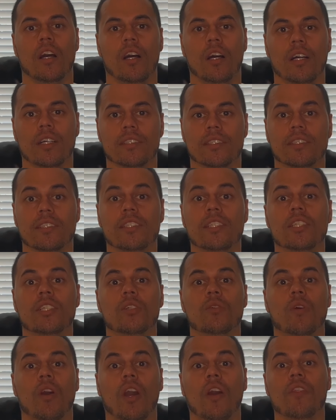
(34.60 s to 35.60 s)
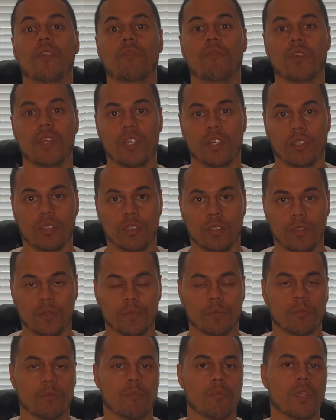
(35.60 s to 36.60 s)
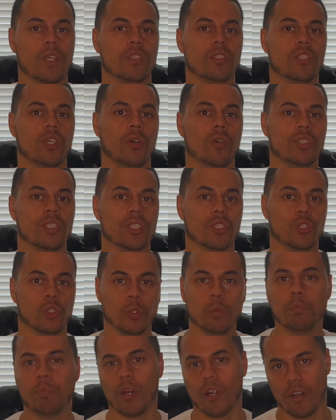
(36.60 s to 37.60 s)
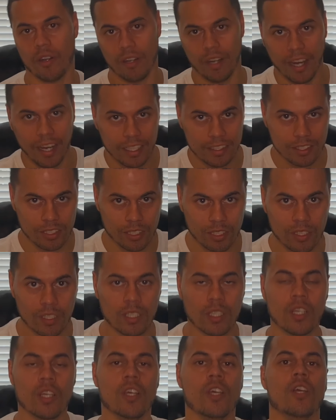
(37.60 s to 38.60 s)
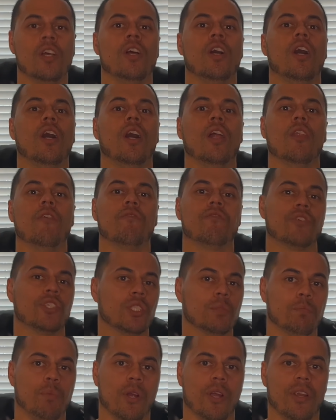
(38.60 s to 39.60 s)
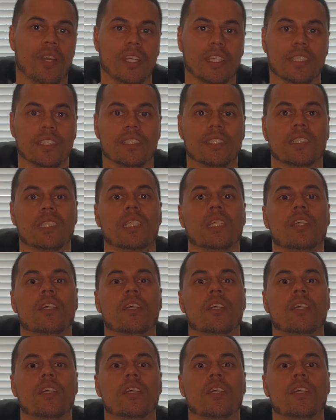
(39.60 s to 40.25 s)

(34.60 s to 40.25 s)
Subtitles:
still on the vehicle? So it's a two-part answer. The first part is